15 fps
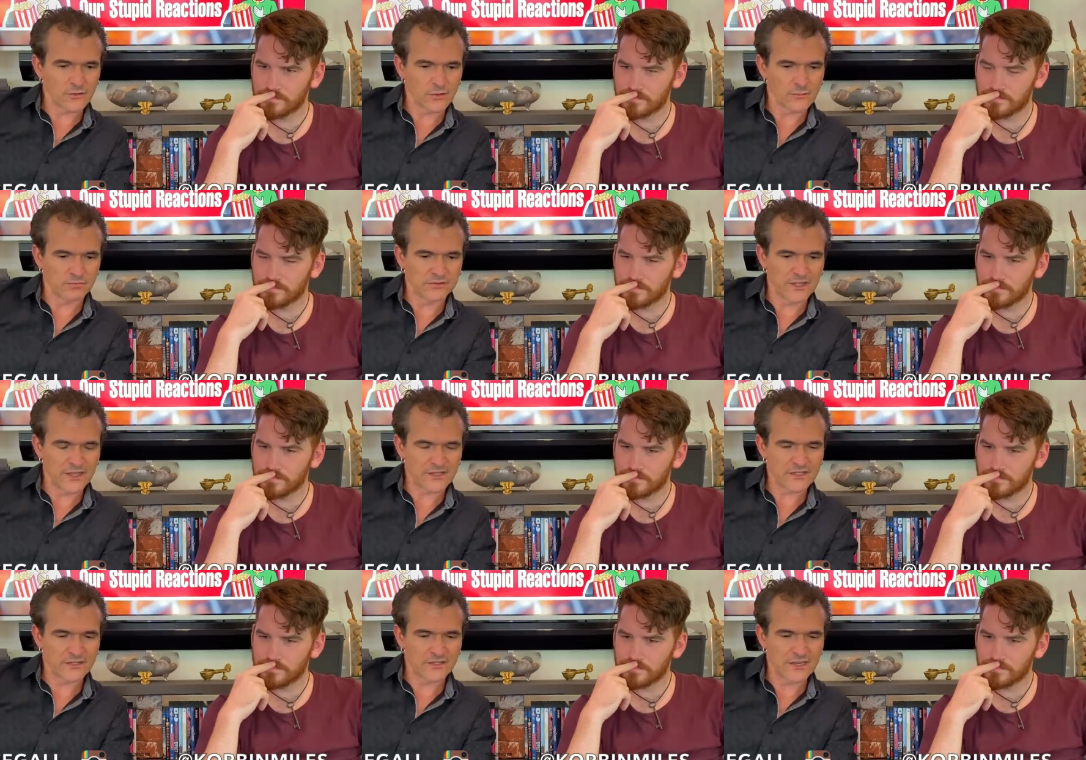Speaker 1: her a place in
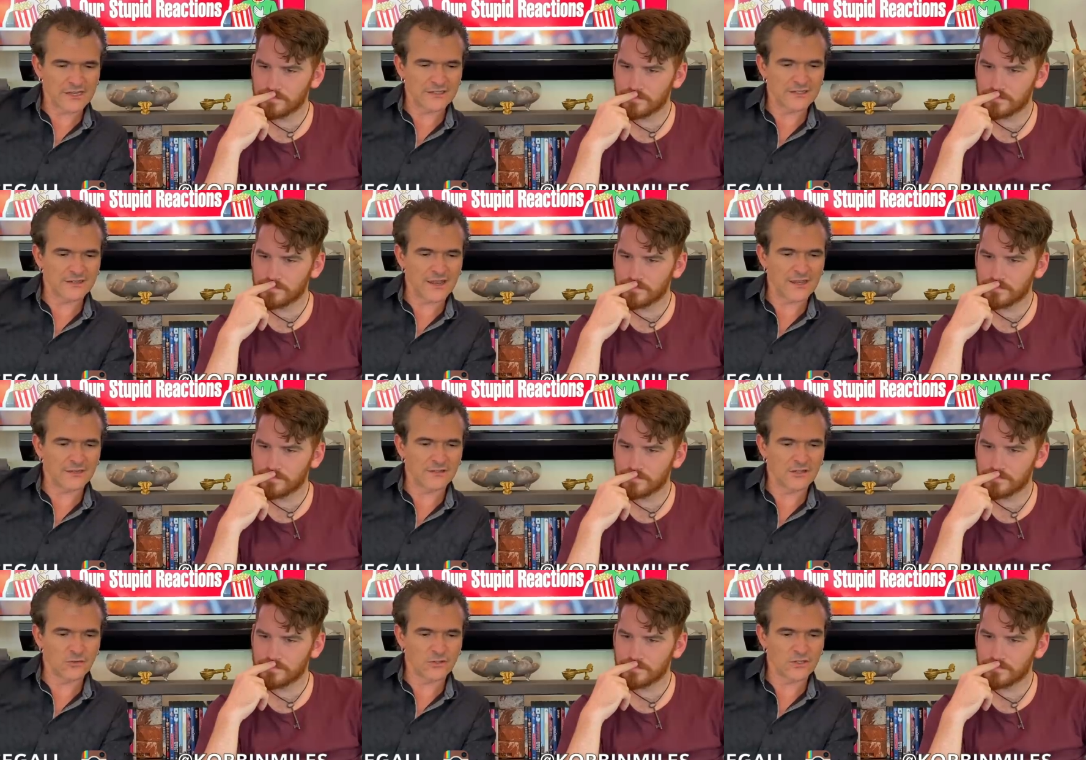the
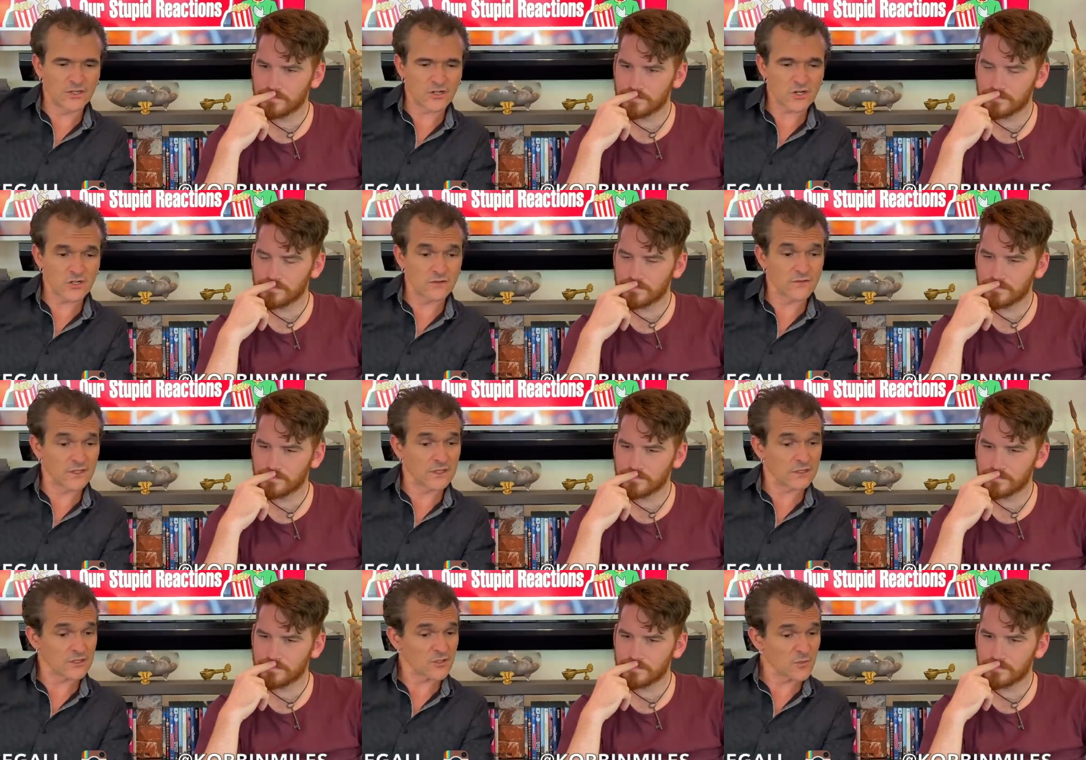1982 edition of the
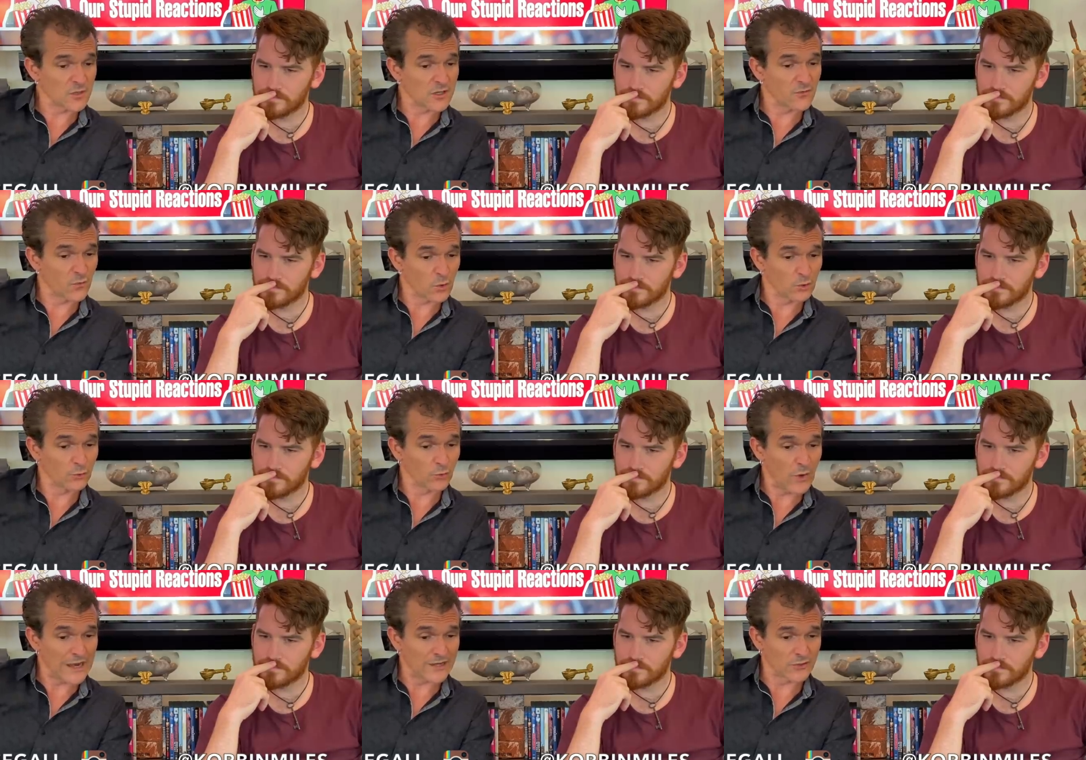Guinness Book of World
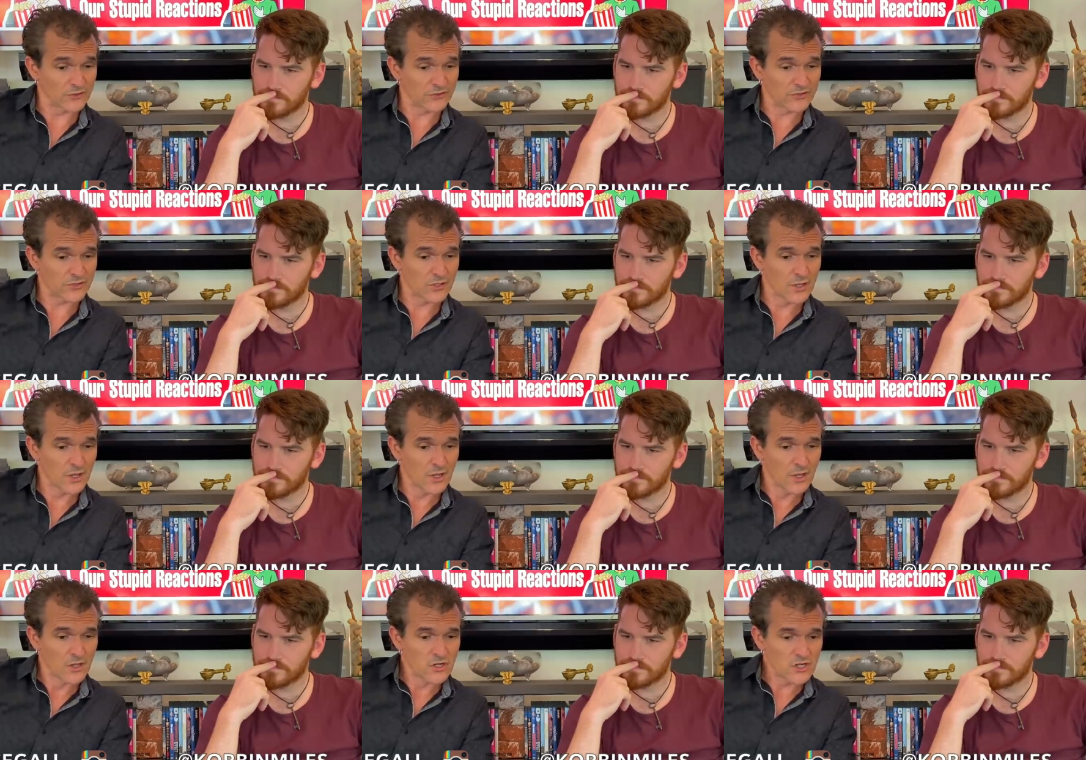Records.
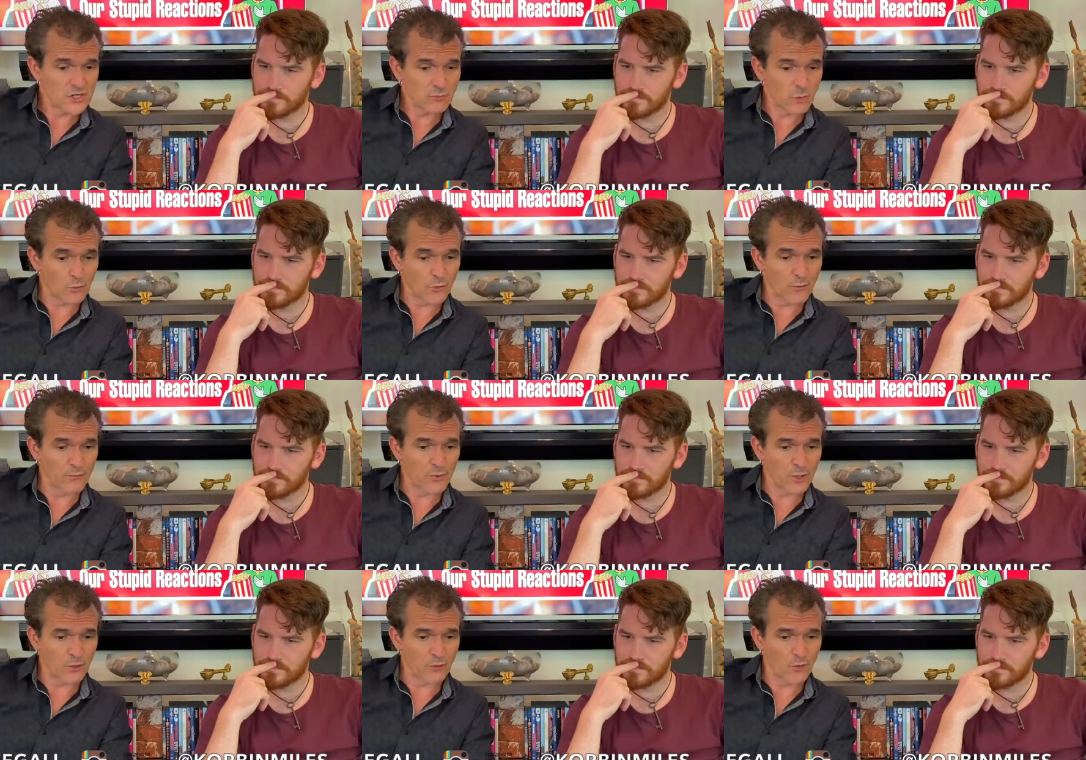She wrote the
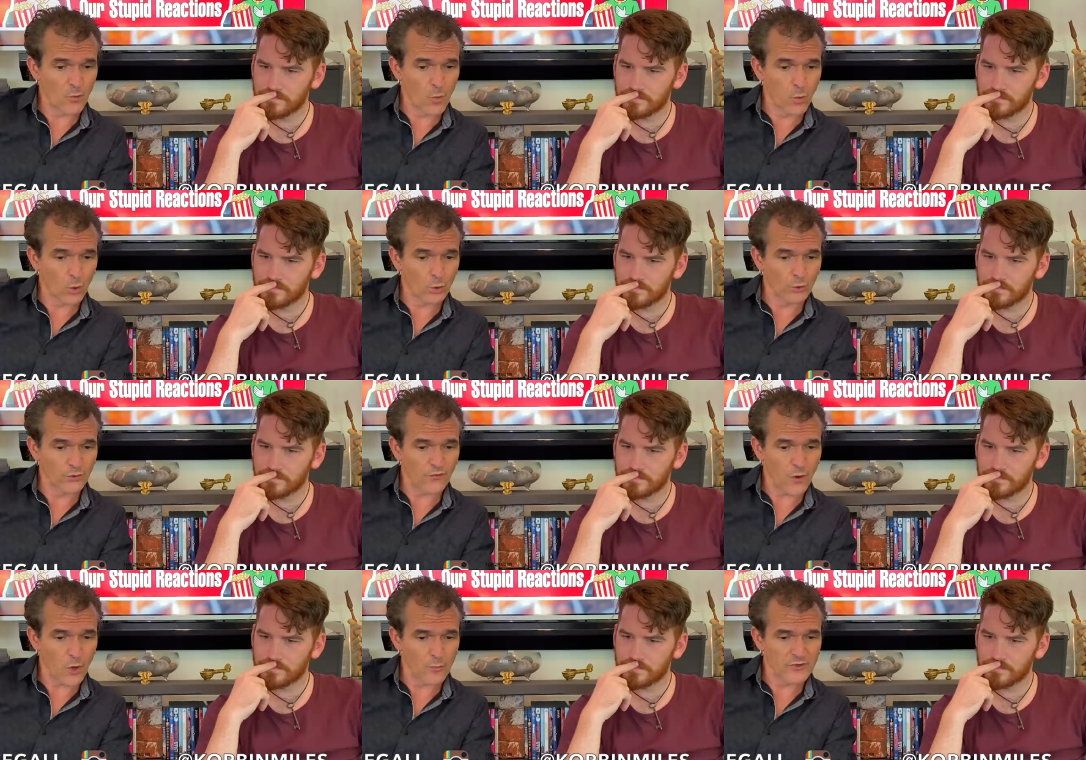book The World of
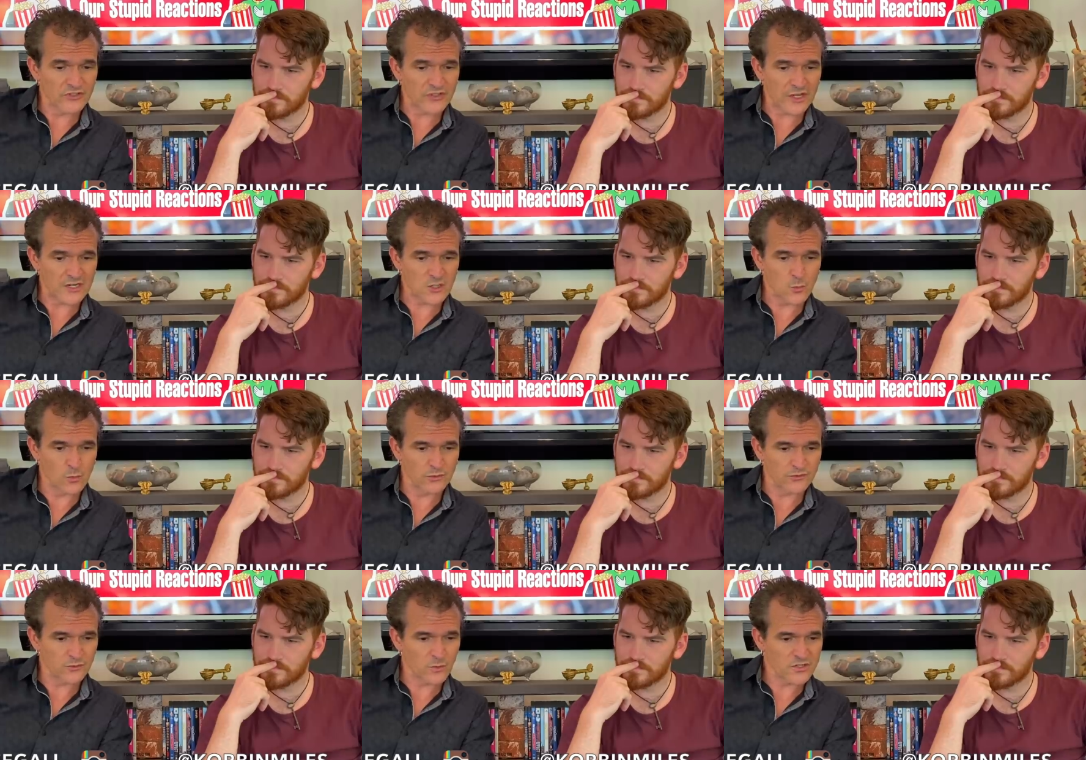Homosexuals,
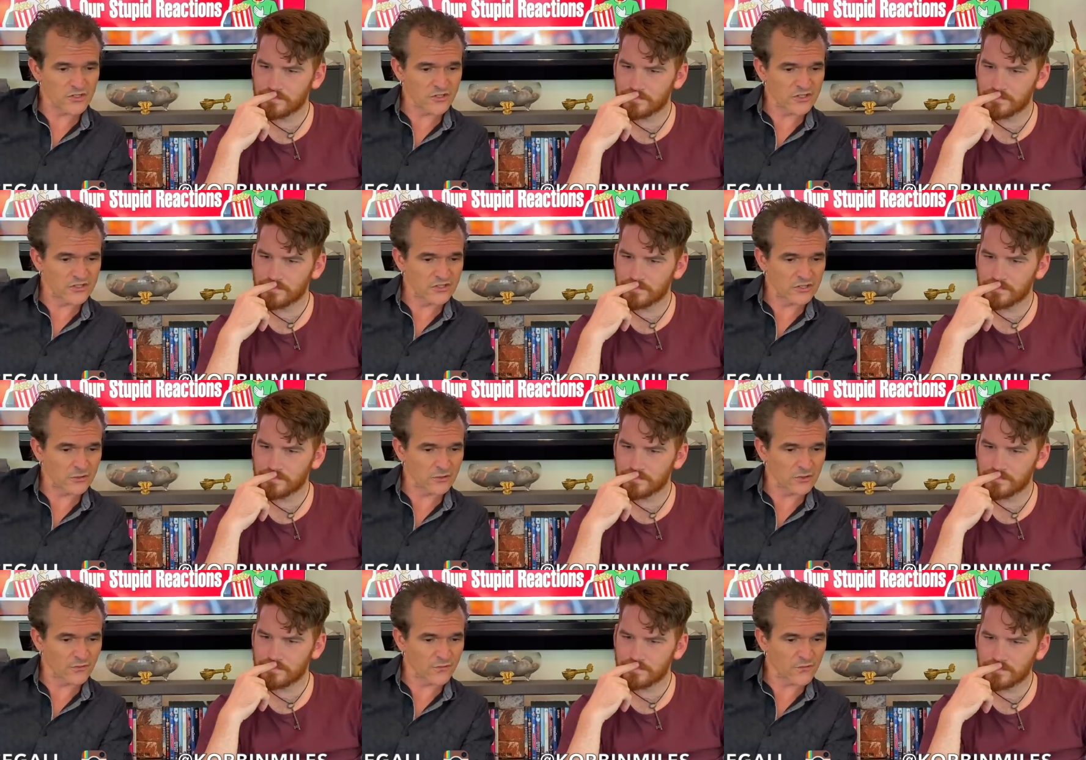which is considered the
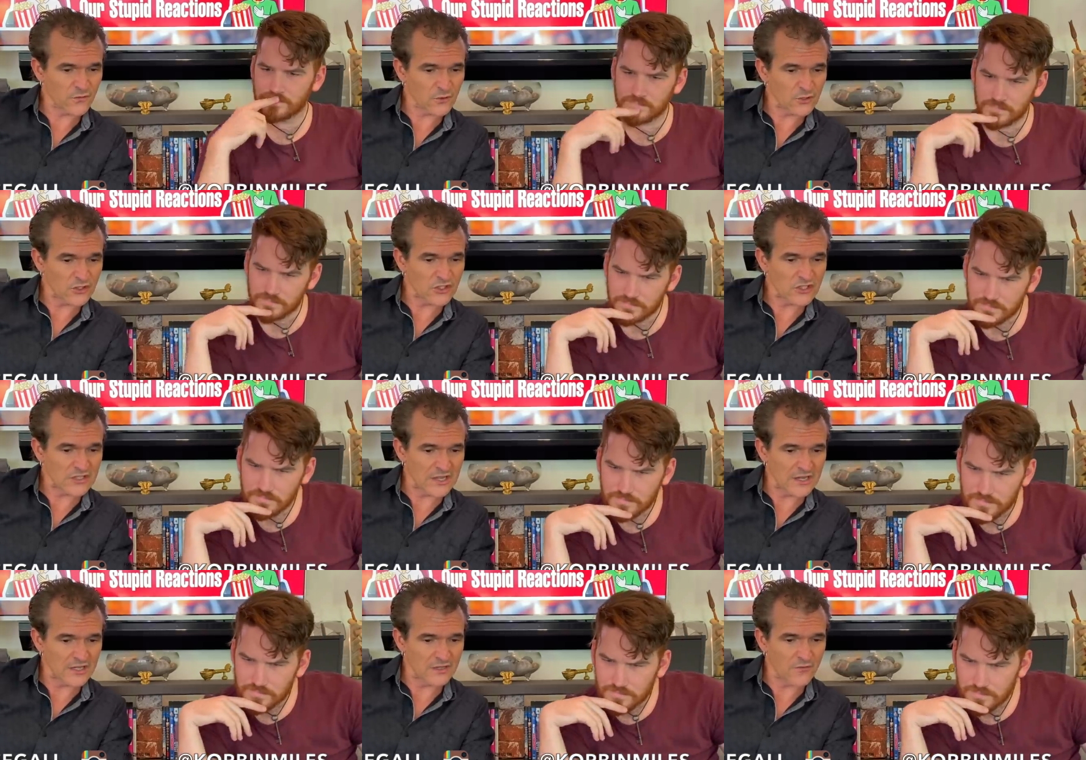first
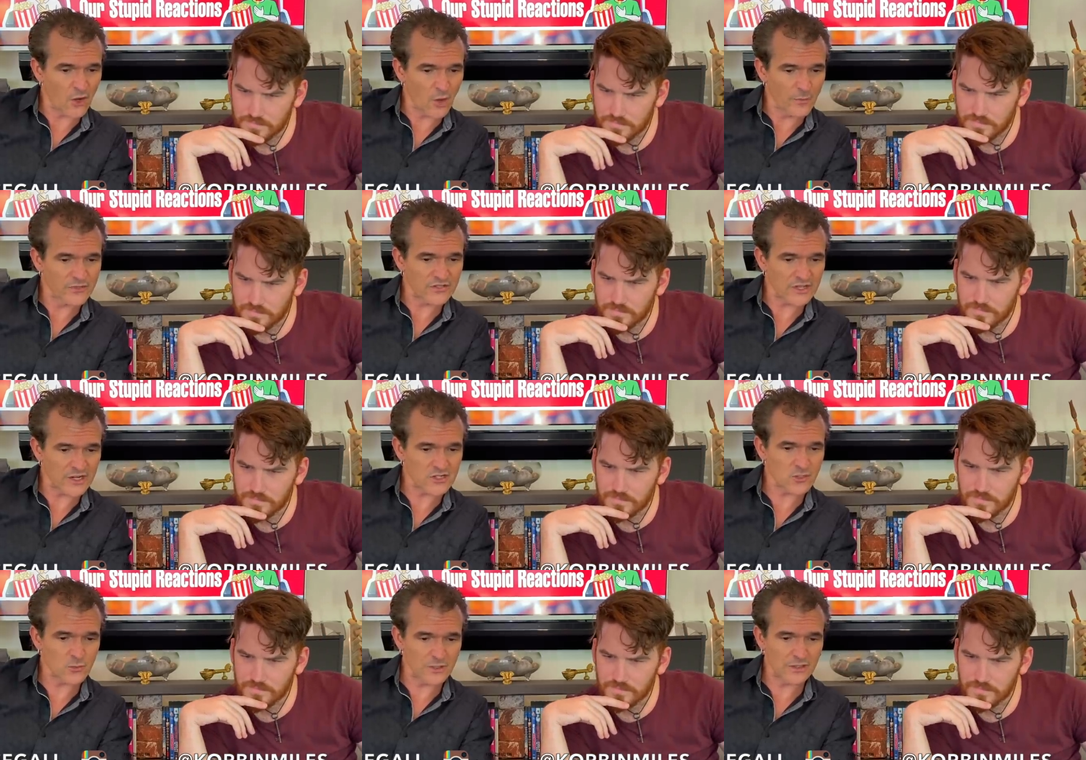study of
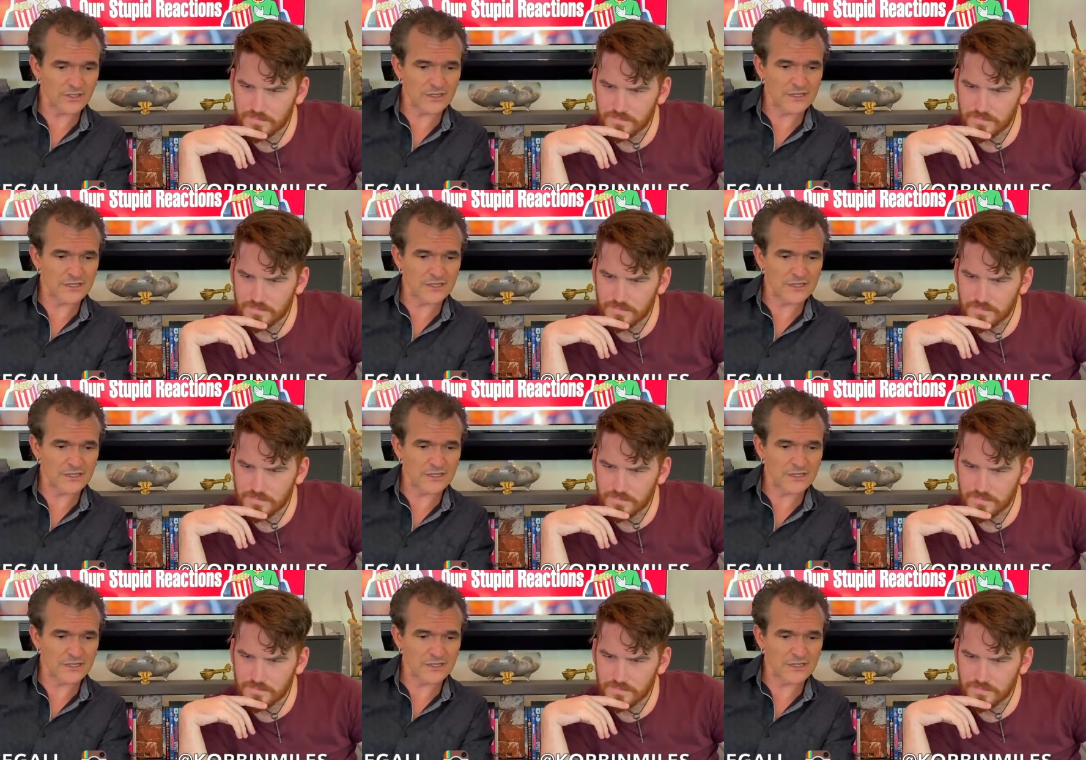homosexuality